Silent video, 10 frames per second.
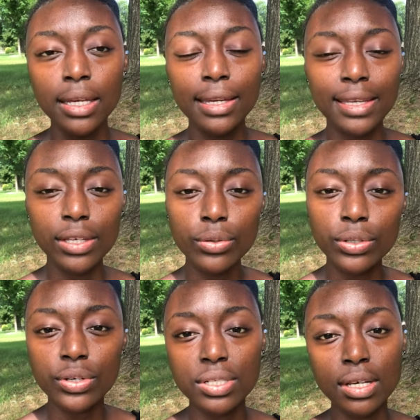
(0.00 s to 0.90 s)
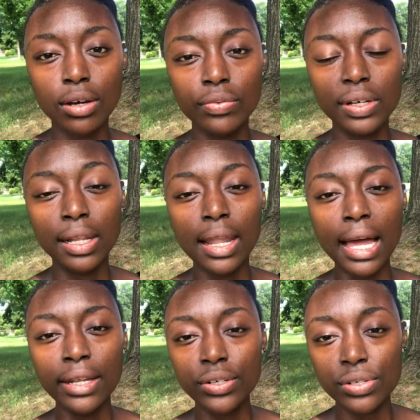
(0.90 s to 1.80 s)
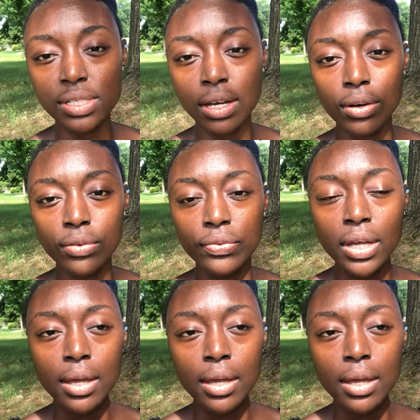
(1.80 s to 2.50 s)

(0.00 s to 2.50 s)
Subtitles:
heal yourself, align yourself,